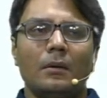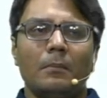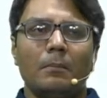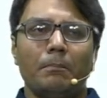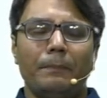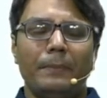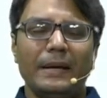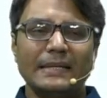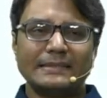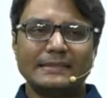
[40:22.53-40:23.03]

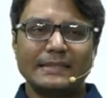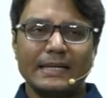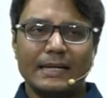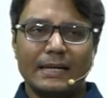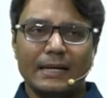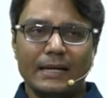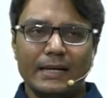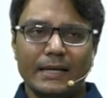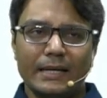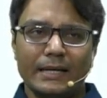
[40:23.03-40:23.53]

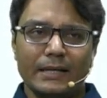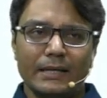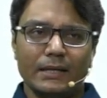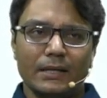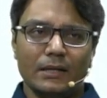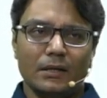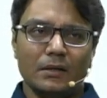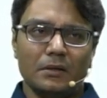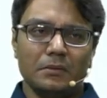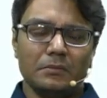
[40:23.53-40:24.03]
Basically,
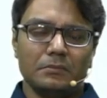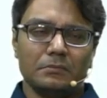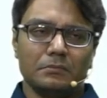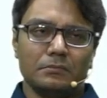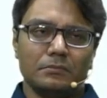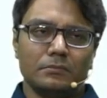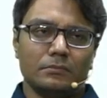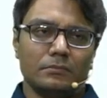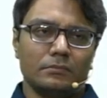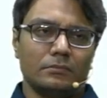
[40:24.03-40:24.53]

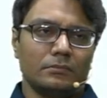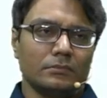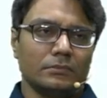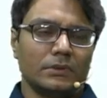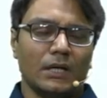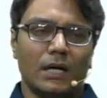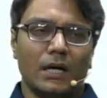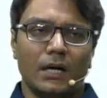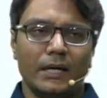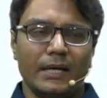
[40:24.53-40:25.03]

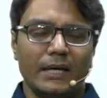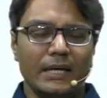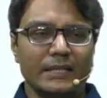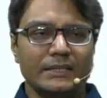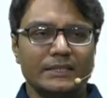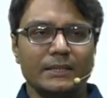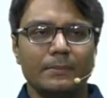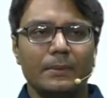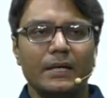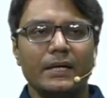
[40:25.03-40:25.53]
the
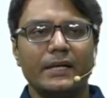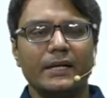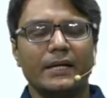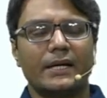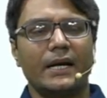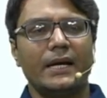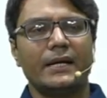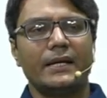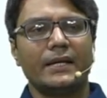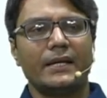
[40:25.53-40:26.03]
eligibility
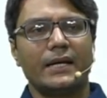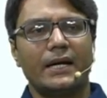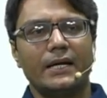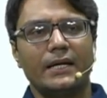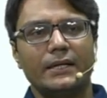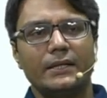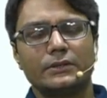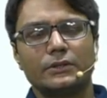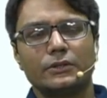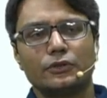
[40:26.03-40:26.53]
criteria
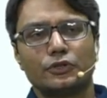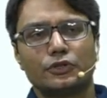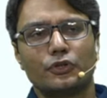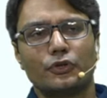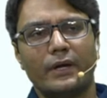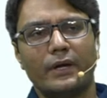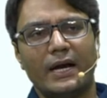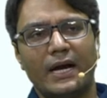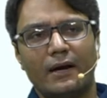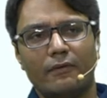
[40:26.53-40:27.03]
is you
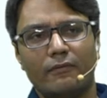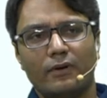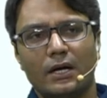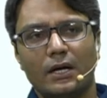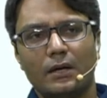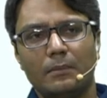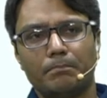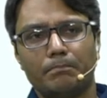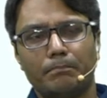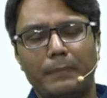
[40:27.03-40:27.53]
should have
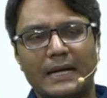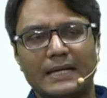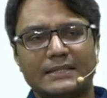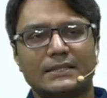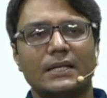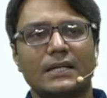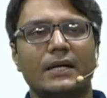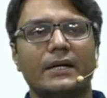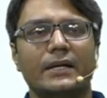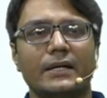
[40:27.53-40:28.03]
a
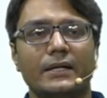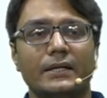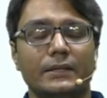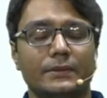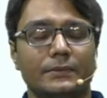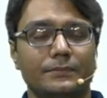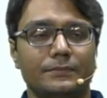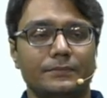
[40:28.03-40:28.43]
bachelor degree.